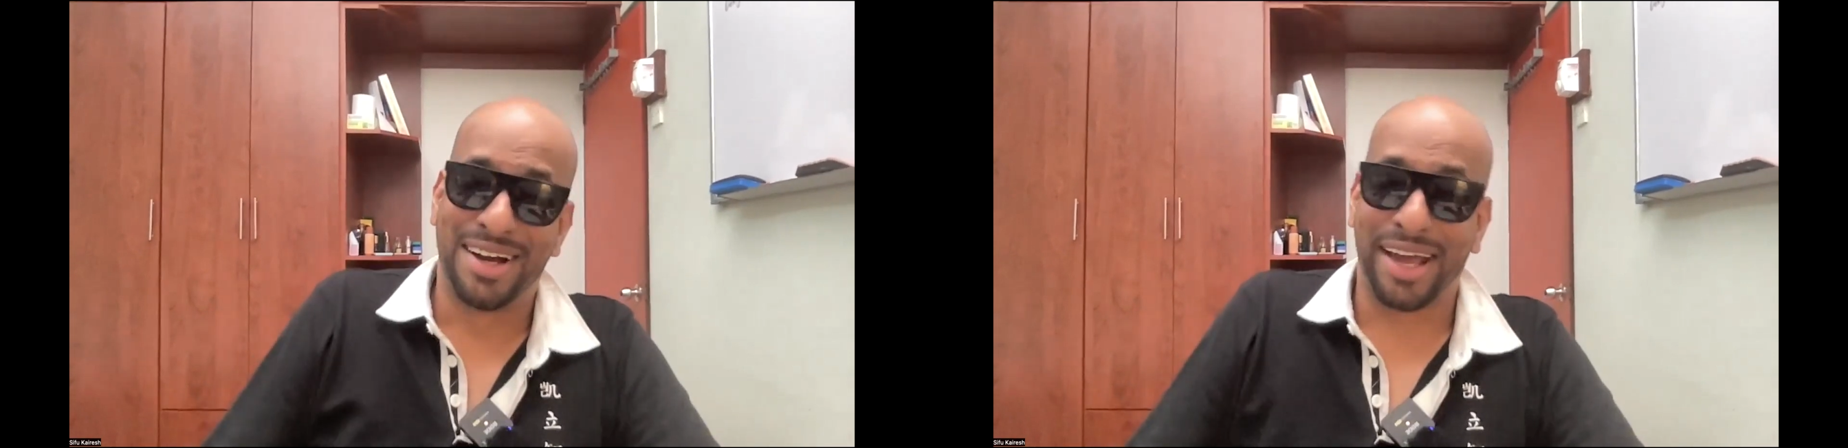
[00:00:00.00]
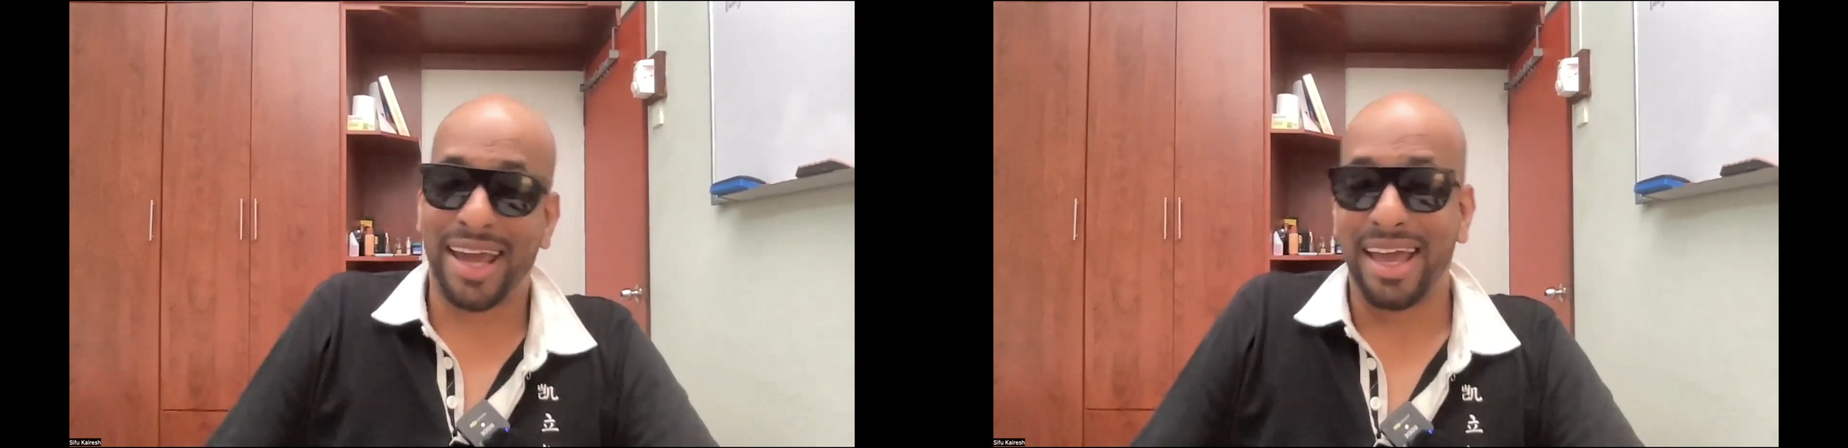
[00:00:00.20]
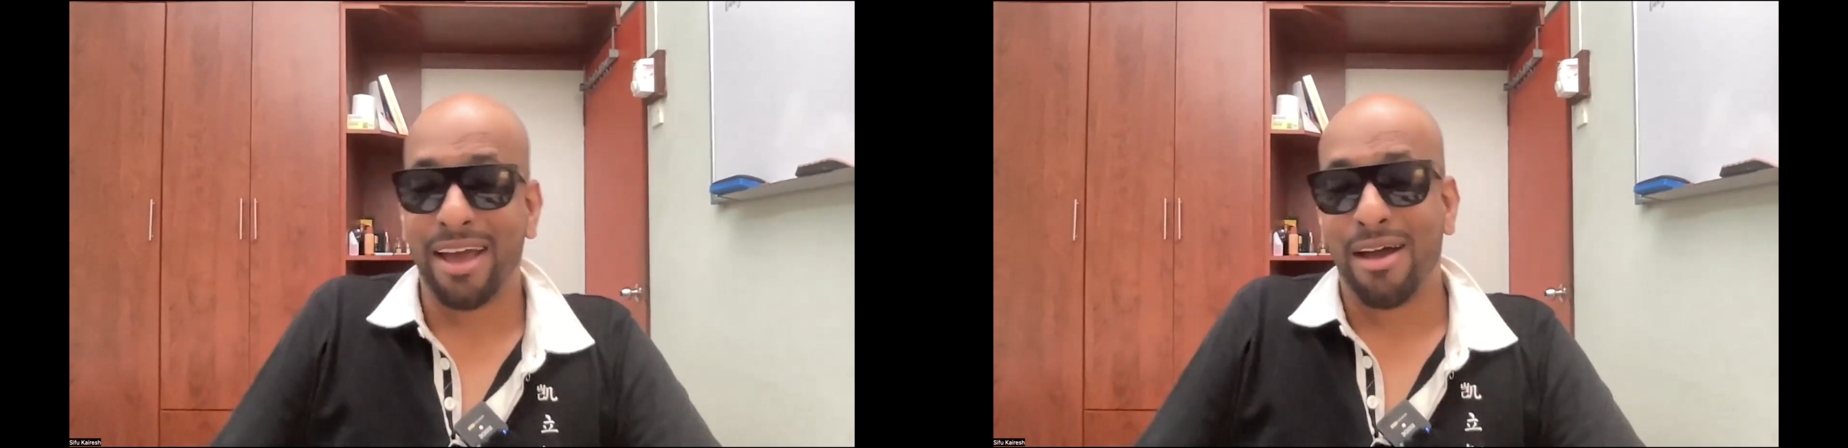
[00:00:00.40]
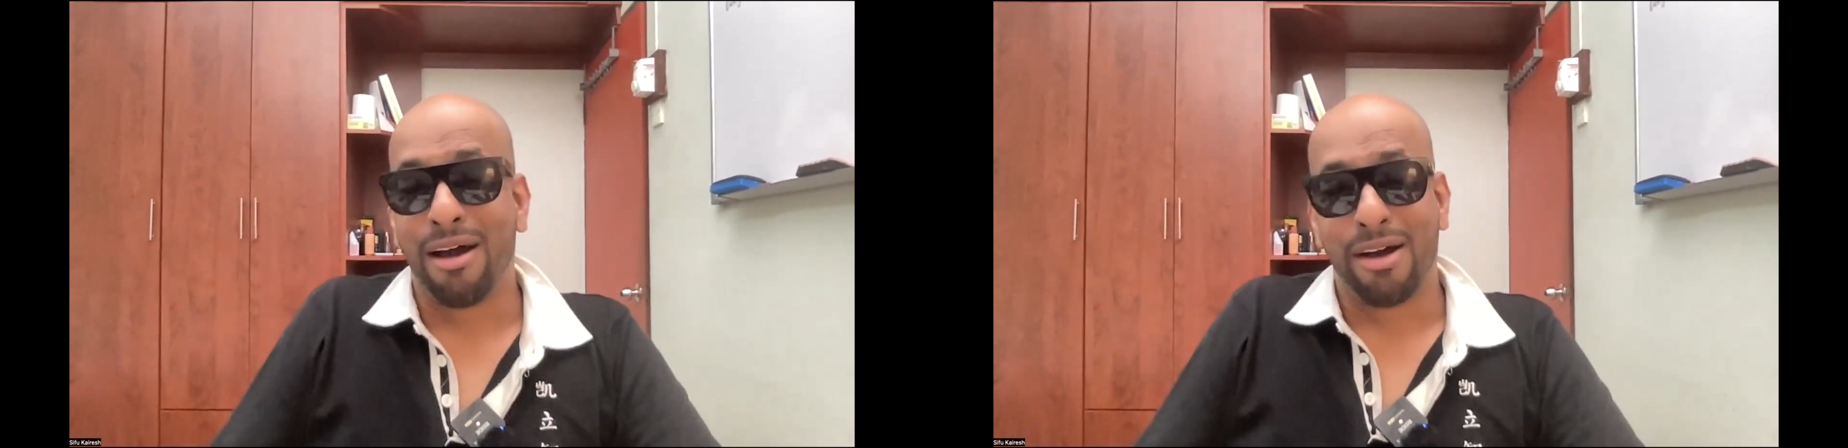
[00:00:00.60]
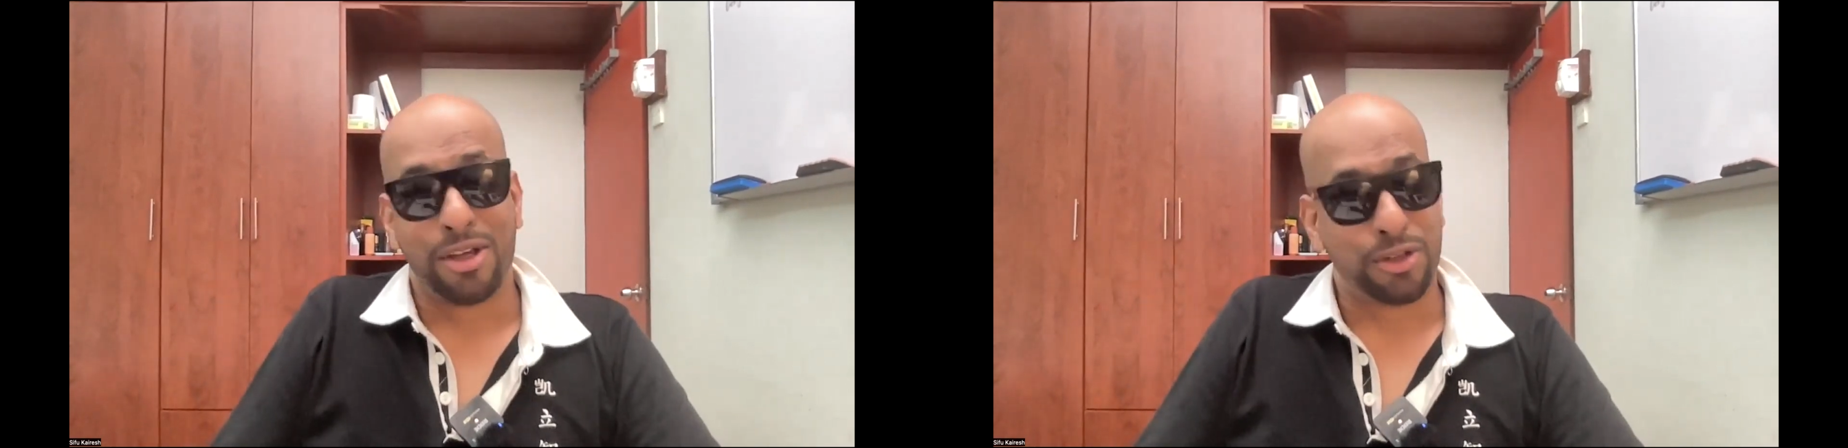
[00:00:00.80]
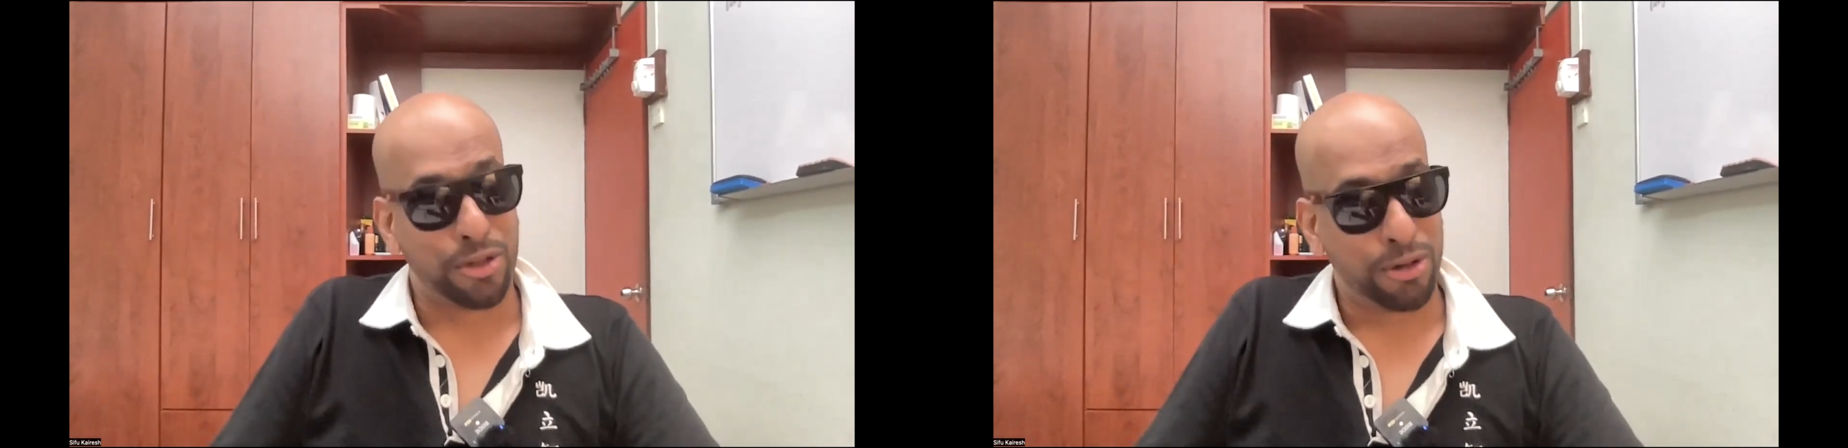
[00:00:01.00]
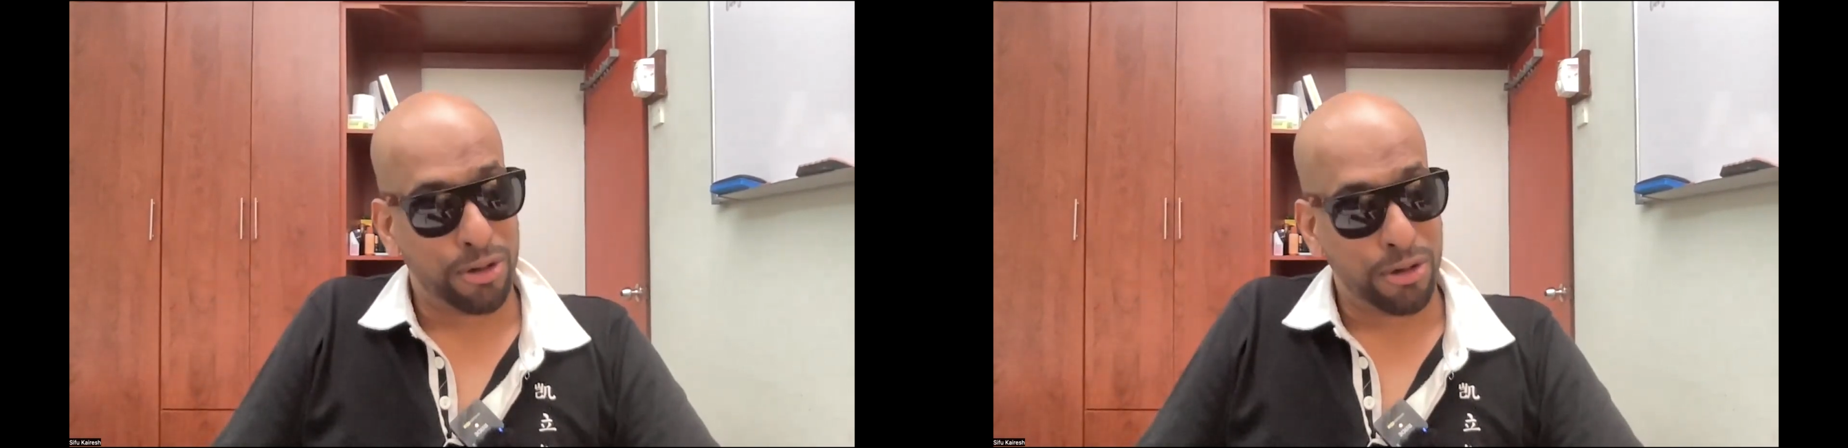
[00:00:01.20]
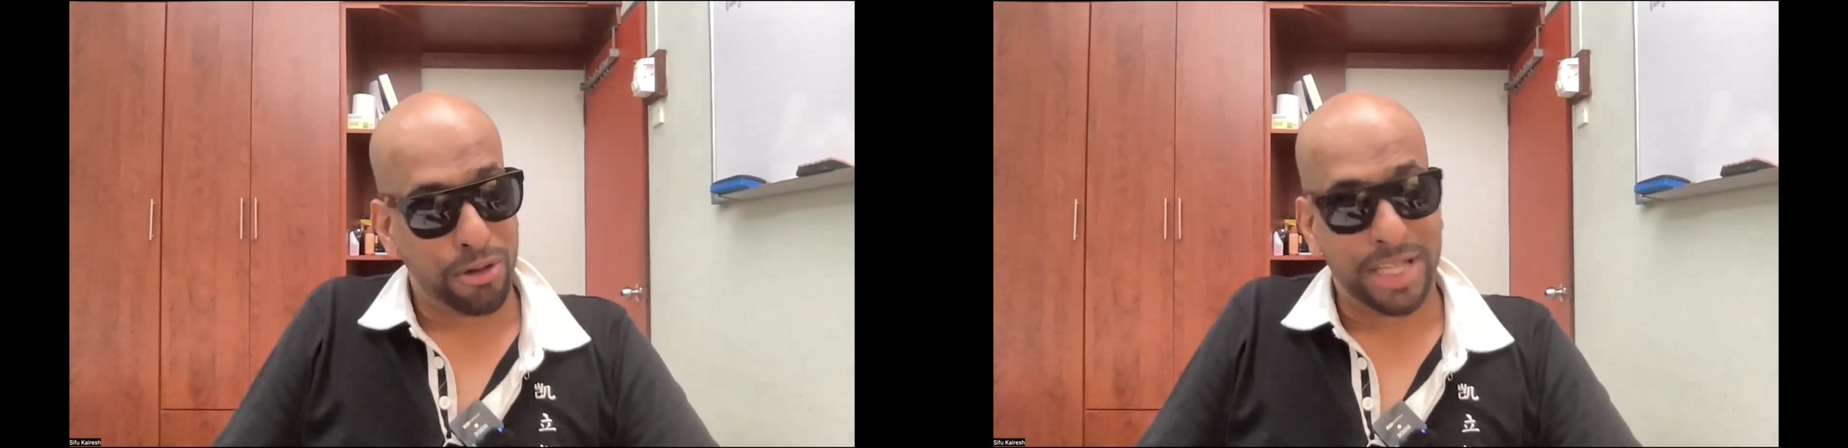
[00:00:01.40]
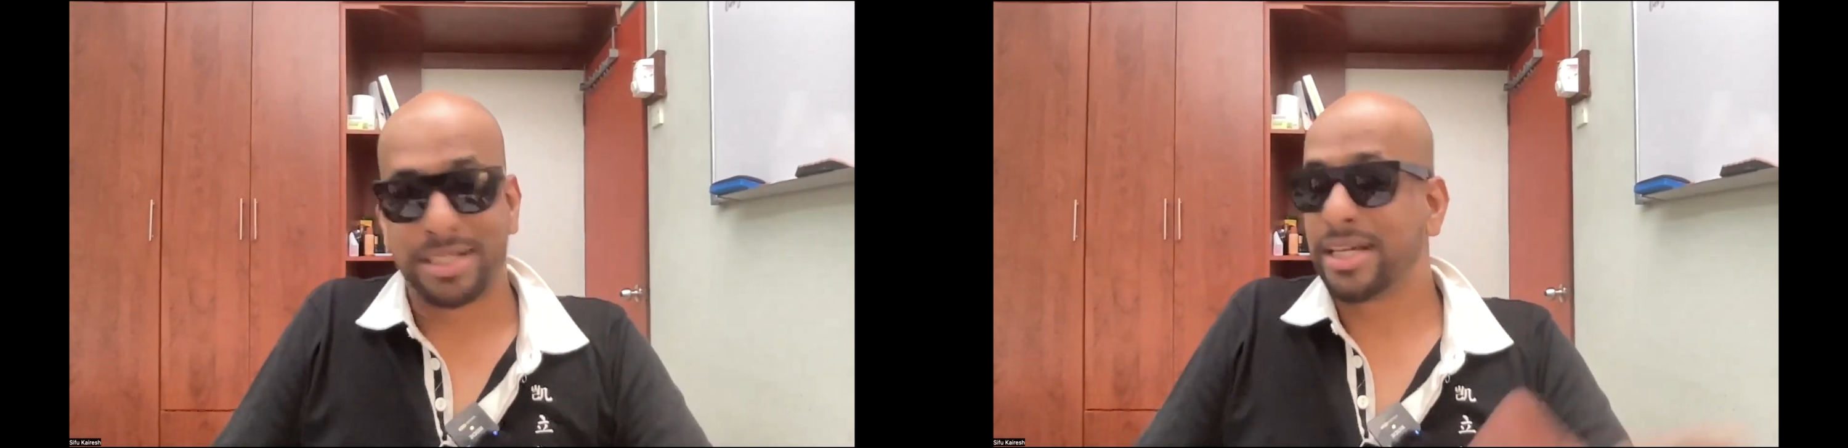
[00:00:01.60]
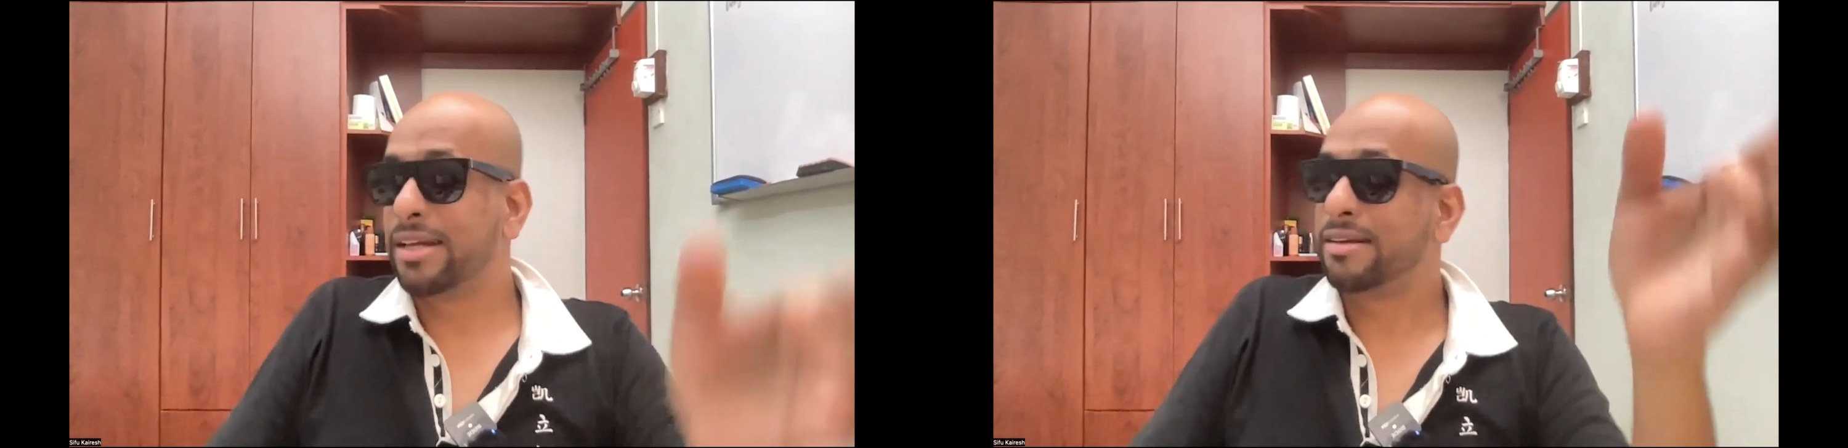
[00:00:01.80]
Okay, so
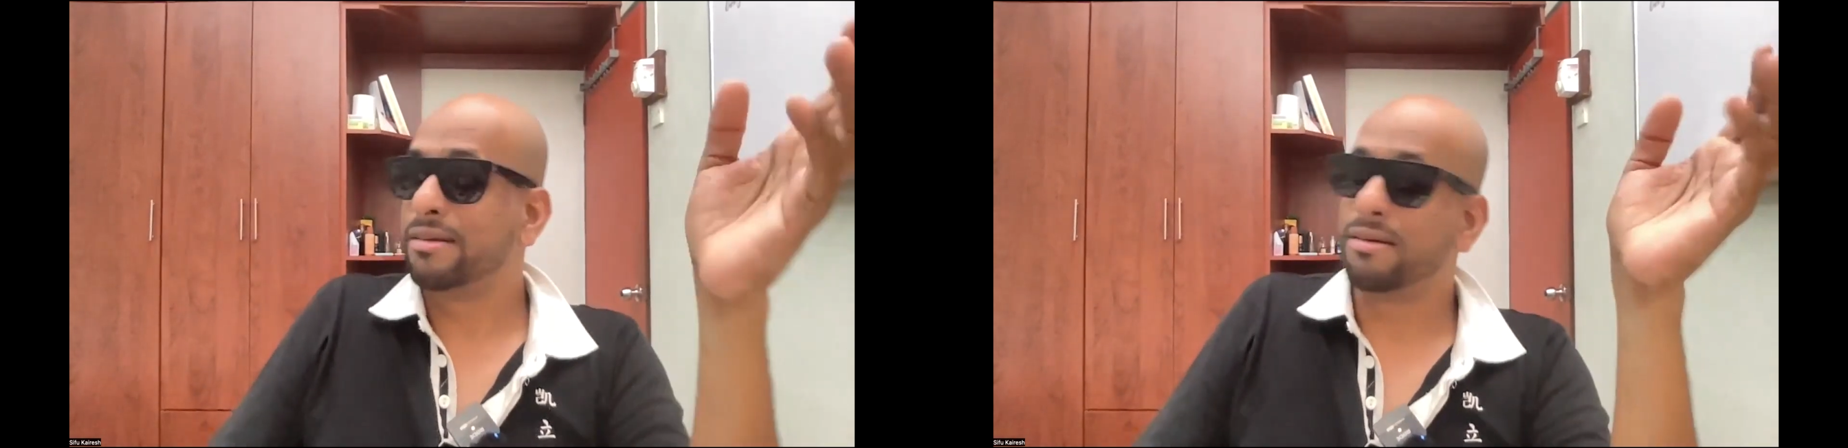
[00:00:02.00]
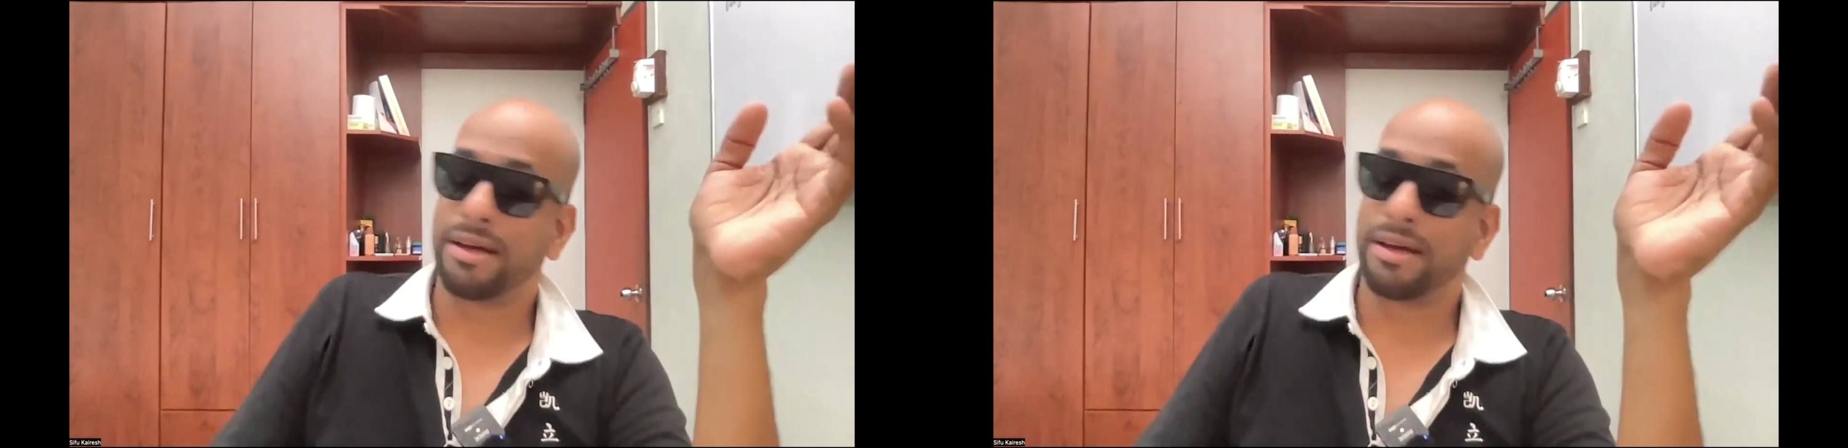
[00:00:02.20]
that's it.